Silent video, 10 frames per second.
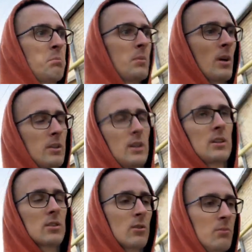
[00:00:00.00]
I think
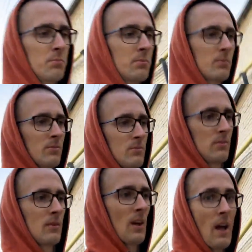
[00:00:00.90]
so.
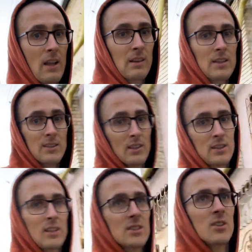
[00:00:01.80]
At least I
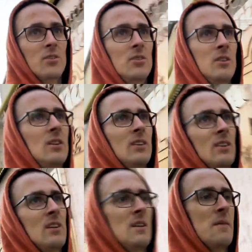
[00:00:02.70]
think so.
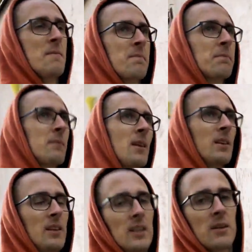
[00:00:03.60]

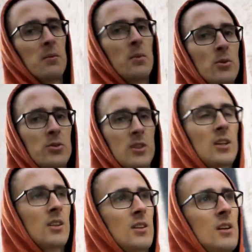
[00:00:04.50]
That most
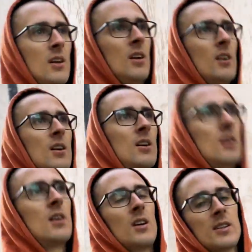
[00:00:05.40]

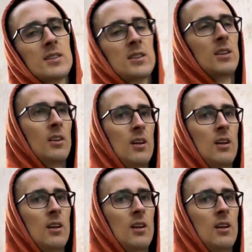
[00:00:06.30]
are still